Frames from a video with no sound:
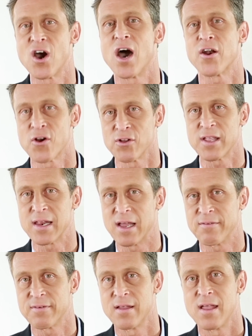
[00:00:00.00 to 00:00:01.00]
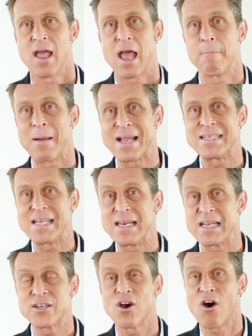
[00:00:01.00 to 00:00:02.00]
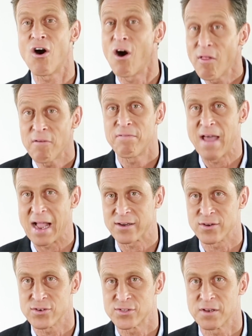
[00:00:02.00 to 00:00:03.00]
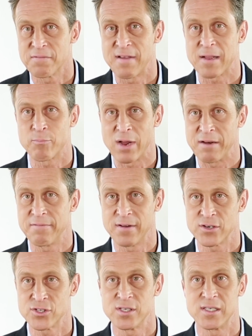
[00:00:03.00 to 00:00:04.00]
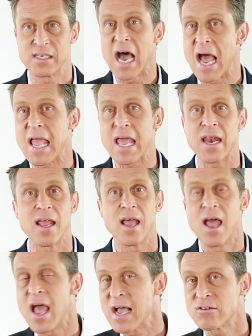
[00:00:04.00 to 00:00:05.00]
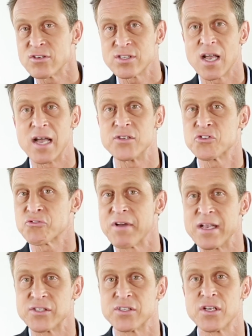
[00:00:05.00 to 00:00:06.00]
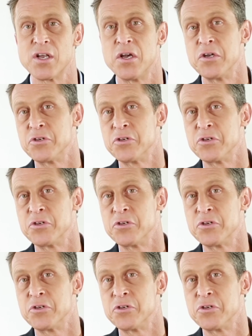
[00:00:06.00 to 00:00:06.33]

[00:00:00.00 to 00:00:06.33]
caught early enough. And by attending to all the factors that affect brain function diet, exercise, stress,